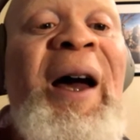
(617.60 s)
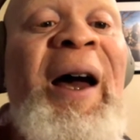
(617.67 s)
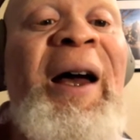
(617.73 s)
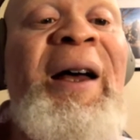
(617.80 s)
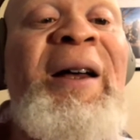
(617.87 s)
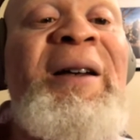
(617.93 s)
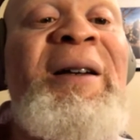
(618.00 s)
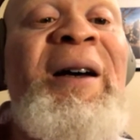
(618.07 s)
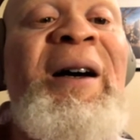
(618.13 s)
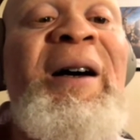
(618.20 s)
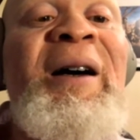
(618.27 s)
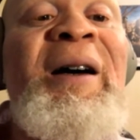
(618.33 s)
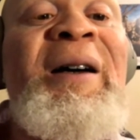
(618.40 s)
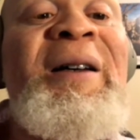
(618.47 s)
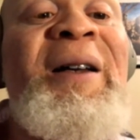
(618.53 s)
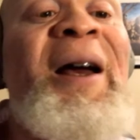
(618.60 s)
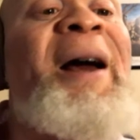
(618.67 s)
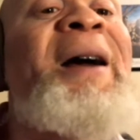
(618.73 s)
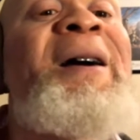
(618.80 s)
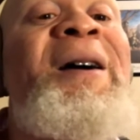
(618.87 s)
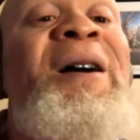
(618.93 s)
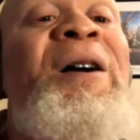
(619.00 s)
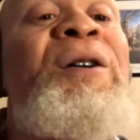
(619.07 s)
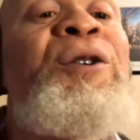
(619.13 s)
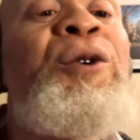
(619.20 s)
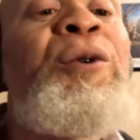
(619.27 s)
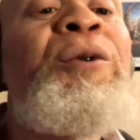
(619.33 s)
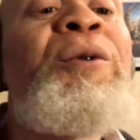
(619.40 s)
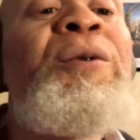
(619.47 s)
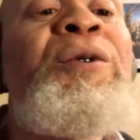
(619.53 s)
and uh, yeah,
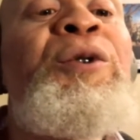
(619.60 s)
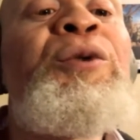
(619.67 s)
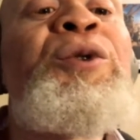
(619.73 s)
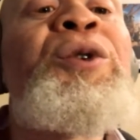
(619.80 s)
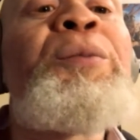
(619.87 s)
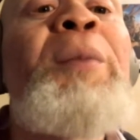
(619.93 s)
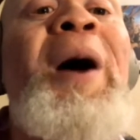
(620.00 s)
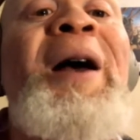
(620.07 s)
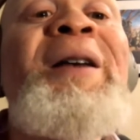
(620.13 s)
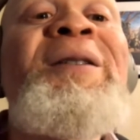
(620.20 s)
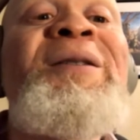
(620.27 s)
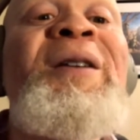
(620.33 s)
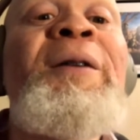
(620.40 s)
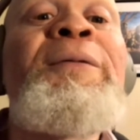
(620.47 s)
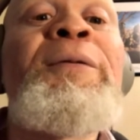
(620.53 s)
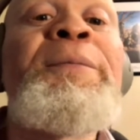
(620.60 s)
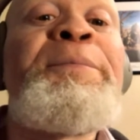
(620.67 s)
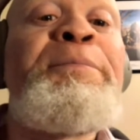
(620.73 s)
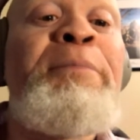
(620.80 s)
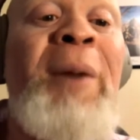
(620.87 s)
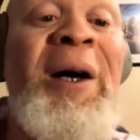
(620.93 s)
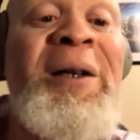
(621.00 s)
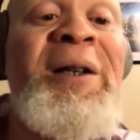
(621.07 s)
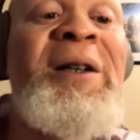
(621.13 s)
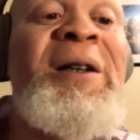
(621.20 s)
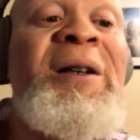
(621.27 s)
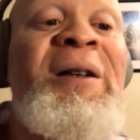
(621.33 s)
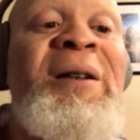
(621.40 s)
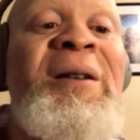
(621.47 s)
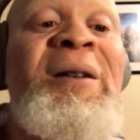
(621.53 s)
you you surmise they're from
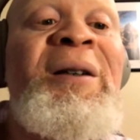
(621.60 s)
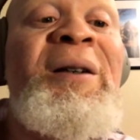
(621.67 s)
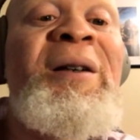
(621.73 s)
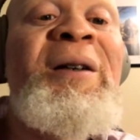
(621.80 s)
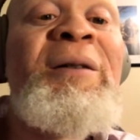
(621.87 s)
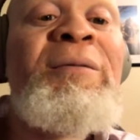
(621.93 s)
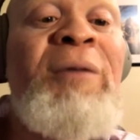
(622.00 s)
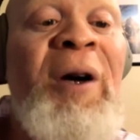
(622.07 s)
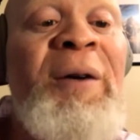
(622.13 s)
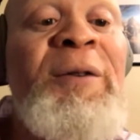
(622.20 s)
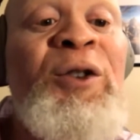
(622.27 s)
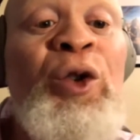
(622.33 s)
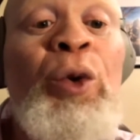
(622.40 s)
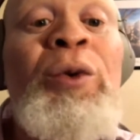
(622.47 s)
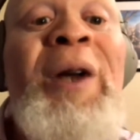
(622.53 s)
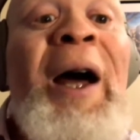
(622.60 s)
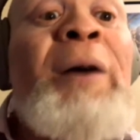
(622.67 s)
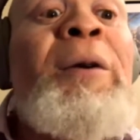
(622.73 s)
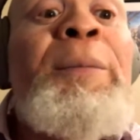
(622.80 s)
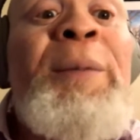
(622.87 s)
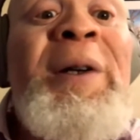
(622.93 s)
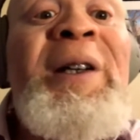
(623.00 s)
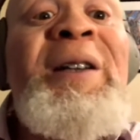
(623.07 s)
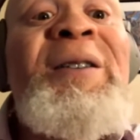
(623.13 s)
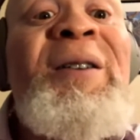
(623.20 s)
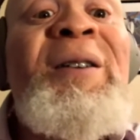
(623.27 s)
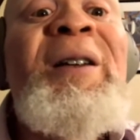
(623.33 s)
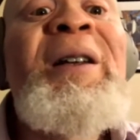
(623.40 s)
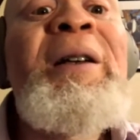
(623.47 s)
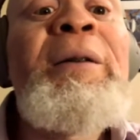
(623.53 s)
right? So now the police
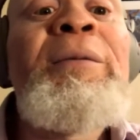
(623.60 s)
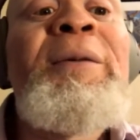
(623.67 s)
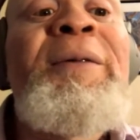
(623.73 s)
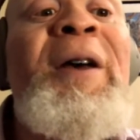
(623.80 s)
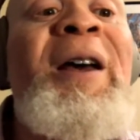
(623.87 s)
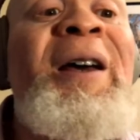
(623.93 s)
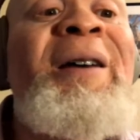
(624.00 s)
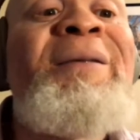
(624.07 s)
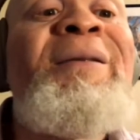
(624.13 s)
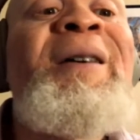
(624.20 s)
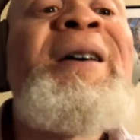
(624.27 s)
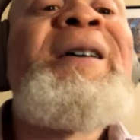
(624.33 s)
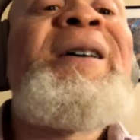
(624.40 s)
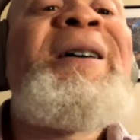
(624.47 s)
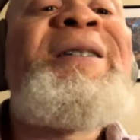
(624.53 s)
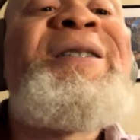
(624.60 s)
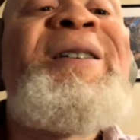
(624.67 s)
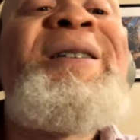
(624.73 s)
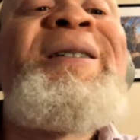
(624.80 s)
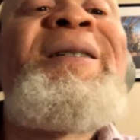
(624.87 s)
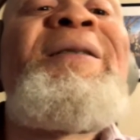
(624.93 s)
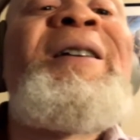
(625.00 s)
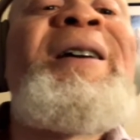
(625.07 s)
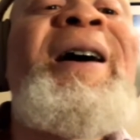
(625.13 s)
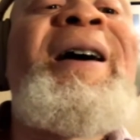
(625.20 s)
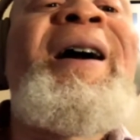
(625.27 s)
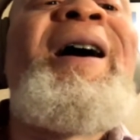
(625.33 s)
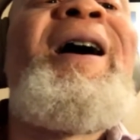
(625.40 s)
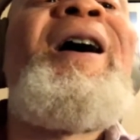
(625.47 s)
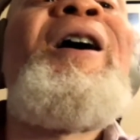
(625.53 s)
are dealing with him, and she's a bit
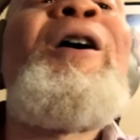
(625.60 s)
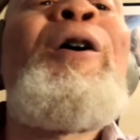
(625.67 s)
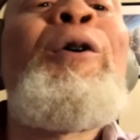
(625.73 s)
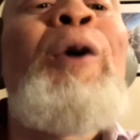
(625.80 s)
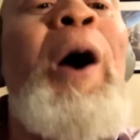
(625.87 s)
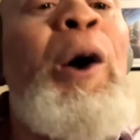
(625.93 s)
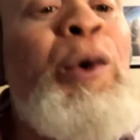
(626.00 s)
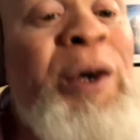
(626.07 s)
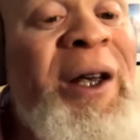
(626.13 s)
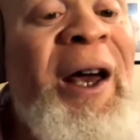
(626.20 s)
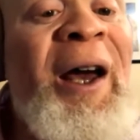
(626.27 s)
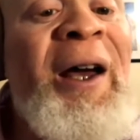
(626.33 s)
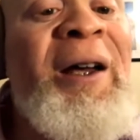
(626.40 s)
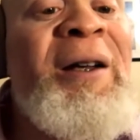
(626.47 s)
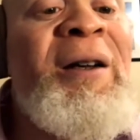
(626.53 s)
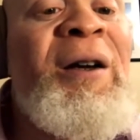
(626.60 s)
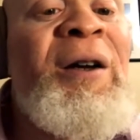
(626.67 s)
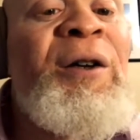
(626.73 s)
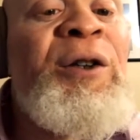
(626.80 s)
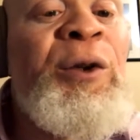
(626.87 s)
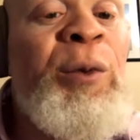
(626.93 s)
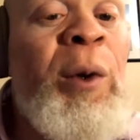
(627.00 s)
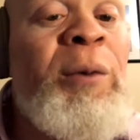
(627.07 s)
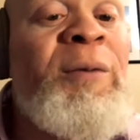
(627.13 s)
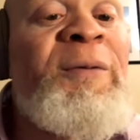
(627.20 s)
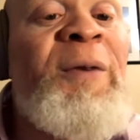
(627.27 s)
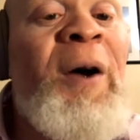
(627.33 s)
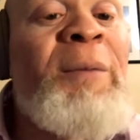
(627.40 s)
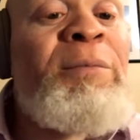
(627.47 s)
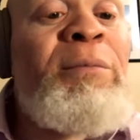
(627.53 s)
like, oh, okay, you won't
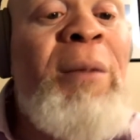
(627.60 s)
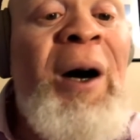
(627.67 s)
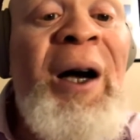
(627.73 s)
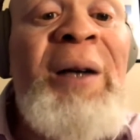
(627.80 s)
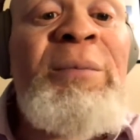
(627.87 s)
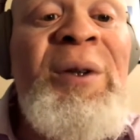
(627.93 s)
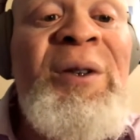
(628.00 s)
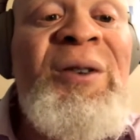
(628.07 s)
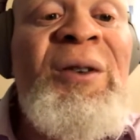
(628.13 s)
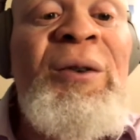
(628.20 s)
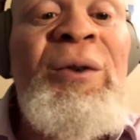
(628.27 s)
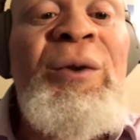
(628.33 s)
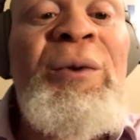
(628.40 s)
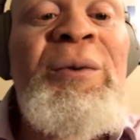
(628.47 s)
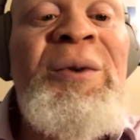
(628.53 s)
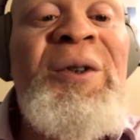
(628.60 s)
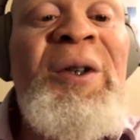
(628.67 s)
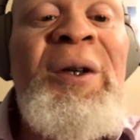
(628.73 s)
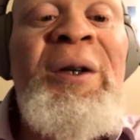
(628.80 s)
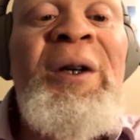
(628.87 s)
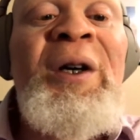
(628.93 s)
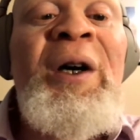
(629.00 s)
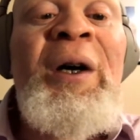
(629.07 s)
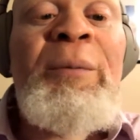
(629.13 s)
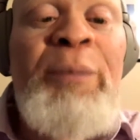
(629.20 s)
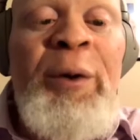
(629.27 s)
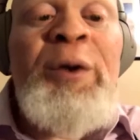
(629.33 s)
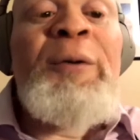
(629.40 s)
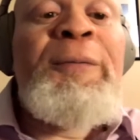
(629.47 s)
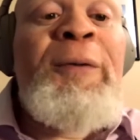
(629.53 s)
find my missing daughter,
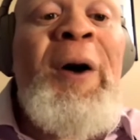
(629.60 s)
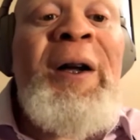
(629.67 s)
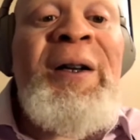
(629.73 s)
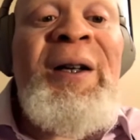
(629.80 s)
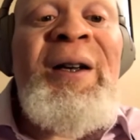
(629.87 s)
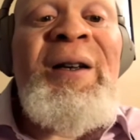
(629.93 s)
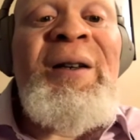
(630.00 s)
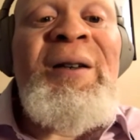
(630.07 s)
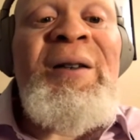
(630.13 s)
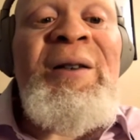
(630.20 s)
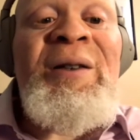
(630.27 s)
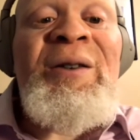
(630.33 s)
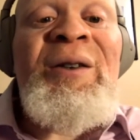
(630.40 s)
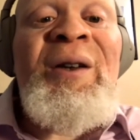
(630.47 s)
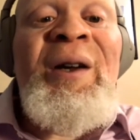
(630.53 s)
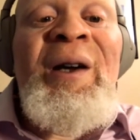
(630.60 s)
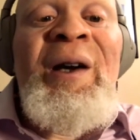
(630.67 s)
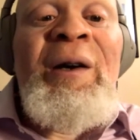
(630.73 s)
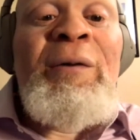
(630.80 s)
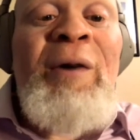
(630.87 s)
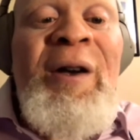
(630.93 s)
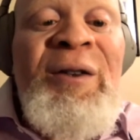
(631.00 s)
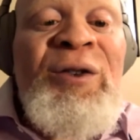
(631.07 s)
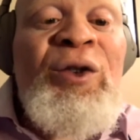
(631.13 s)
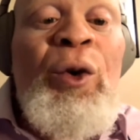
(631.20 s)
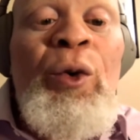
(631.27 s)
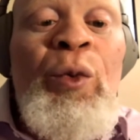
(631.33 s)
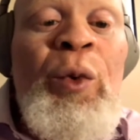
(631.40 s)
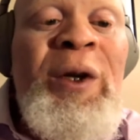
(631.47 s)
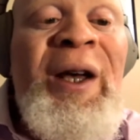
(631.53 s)
but you'll find his, right?
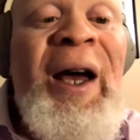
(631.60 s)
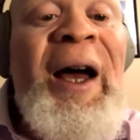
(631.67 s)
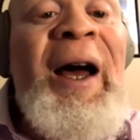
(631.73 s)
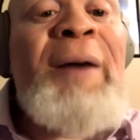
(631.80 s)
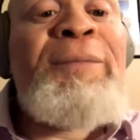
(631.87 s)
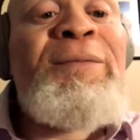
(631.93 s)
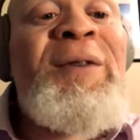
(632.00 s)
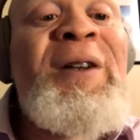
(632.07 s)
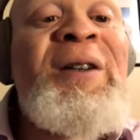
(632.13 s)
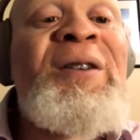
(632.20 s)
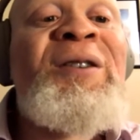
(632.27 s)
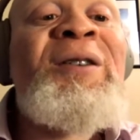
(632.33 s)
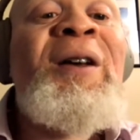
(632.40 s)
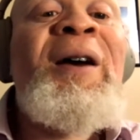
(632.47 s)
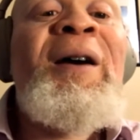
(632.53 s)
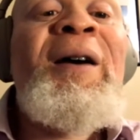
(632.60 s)
So we have this,